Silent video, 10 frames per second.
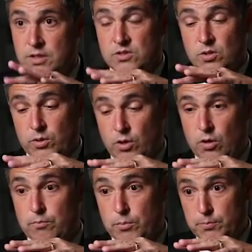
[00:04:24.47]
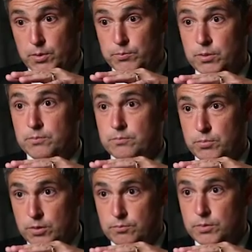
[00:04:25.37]
So it would go boom, boom, boom,
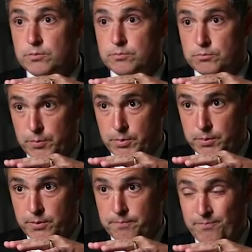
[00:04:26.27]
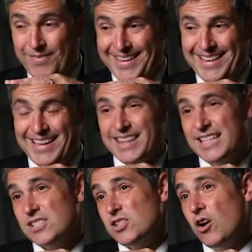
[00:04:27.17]
boom, boom, boom, boom, boom.
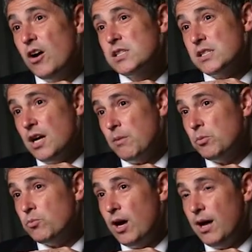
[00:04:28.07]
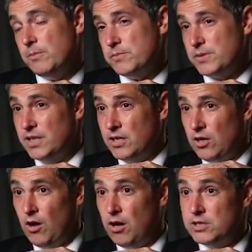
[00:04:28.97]
This can cause a couple problems. It
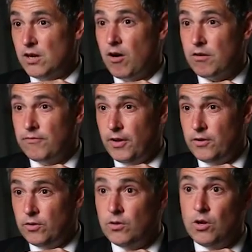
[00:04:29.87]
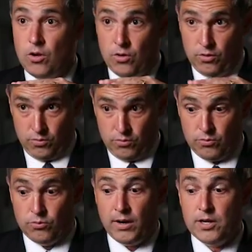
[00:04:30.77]
can cause heart failure
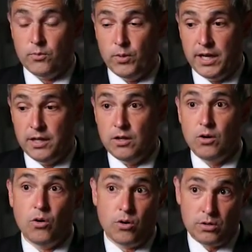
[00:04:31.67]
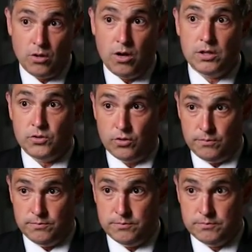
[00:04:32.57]
right away or long
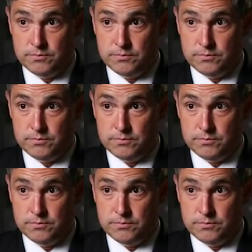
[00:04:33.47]
term.